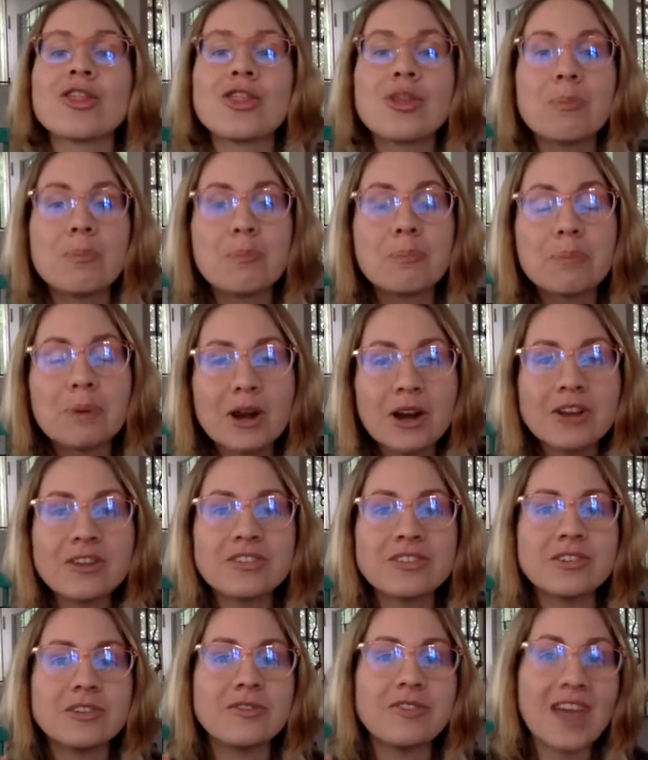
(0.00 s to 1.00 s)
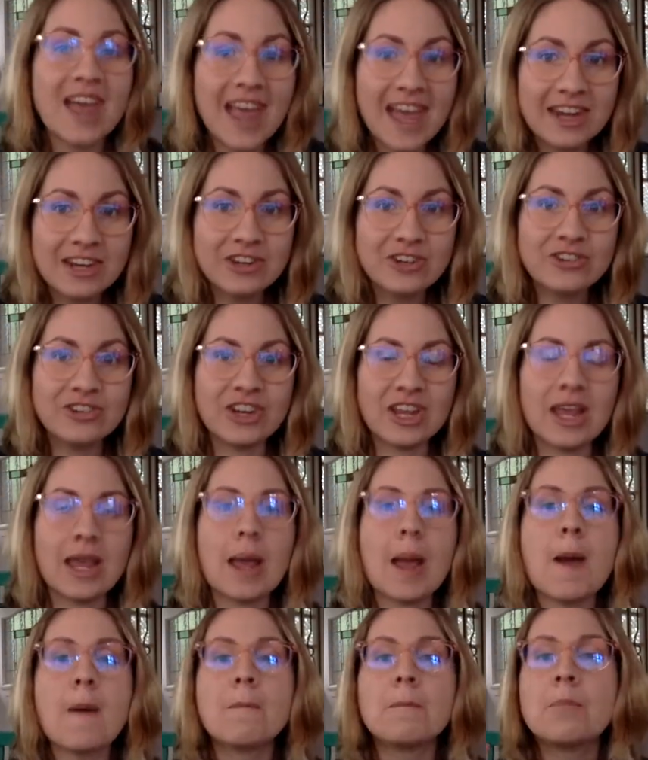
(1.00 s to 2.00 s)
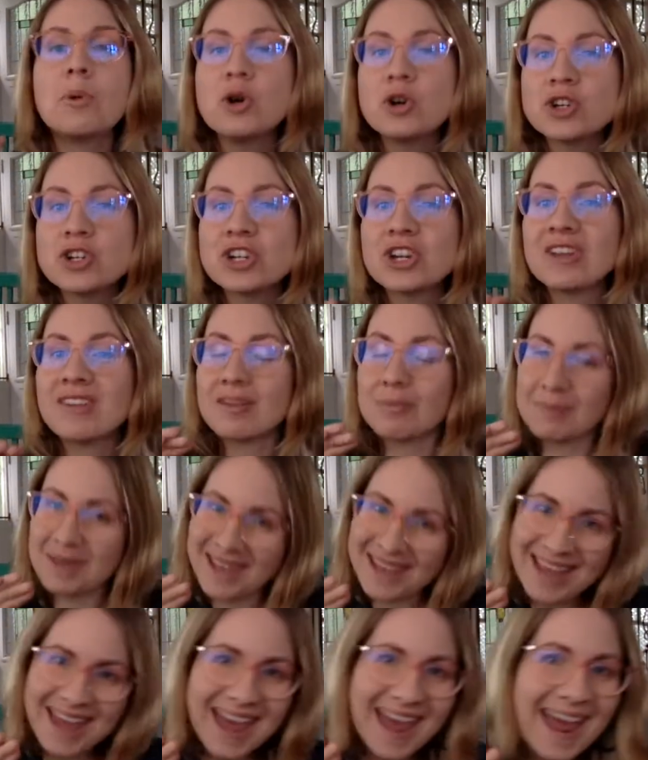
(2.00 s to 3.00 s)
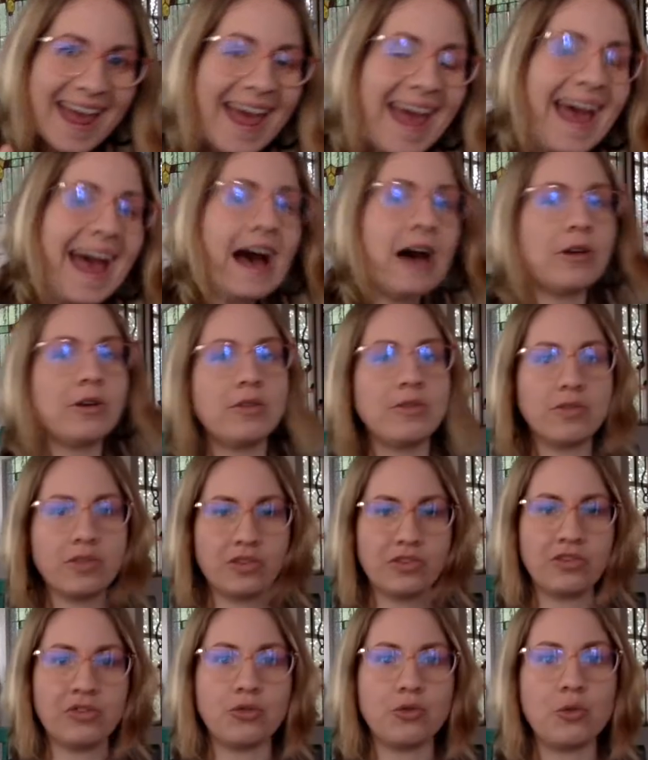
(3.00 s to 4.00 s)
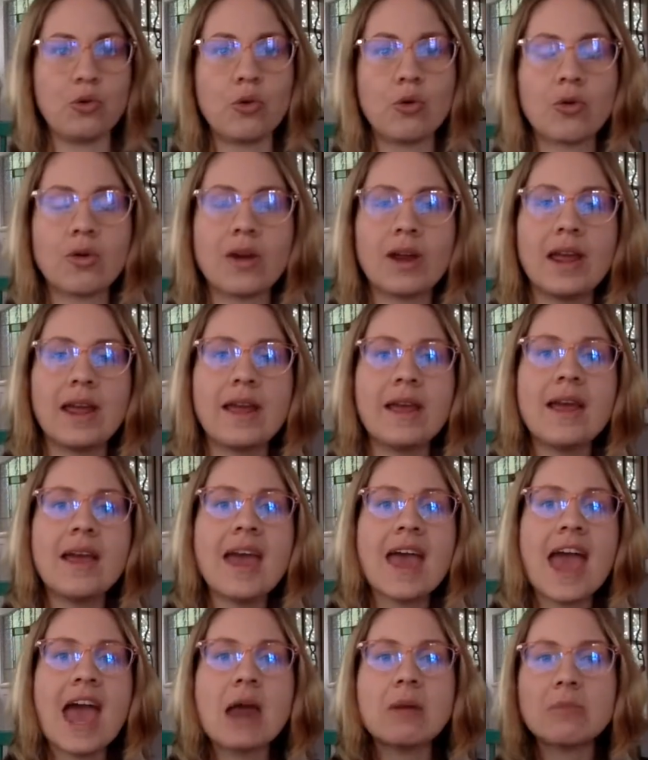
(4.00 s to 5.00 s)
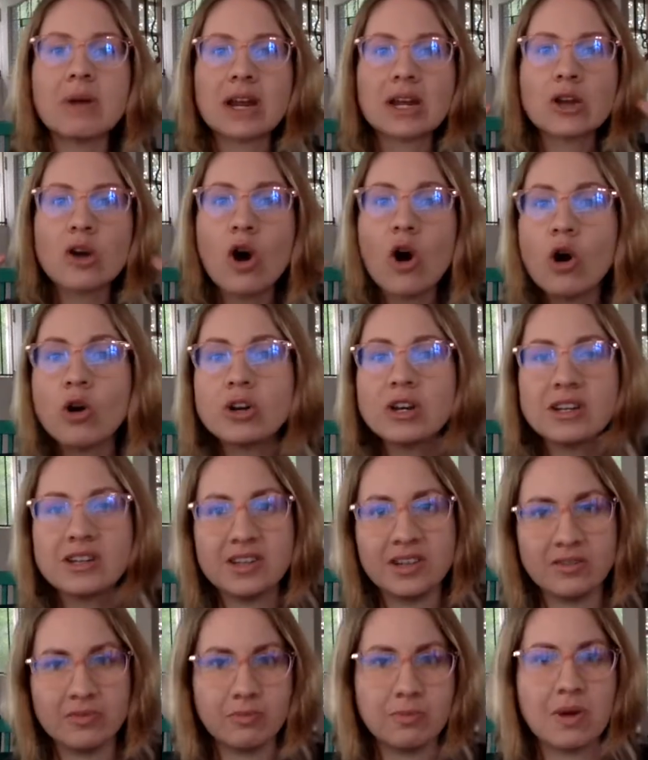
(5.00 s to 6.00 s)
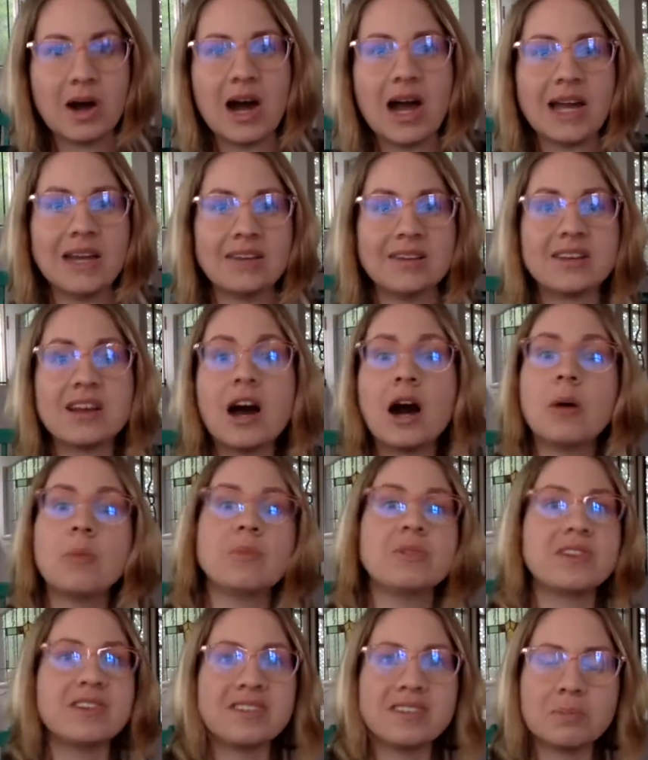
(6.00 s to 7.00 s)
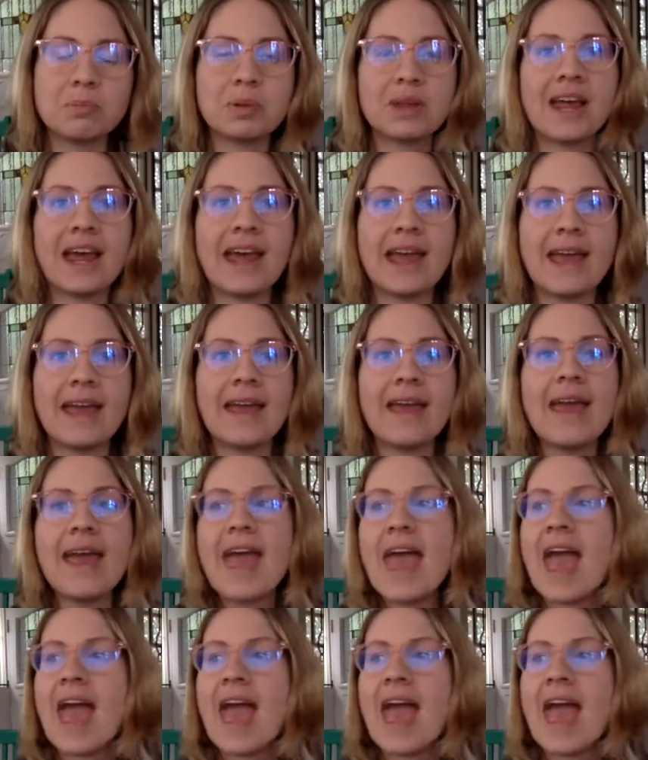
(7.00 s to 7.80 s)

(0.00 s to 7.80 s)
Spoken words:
The burst of energy pushes me out of the story and my cognitive mind comes into play.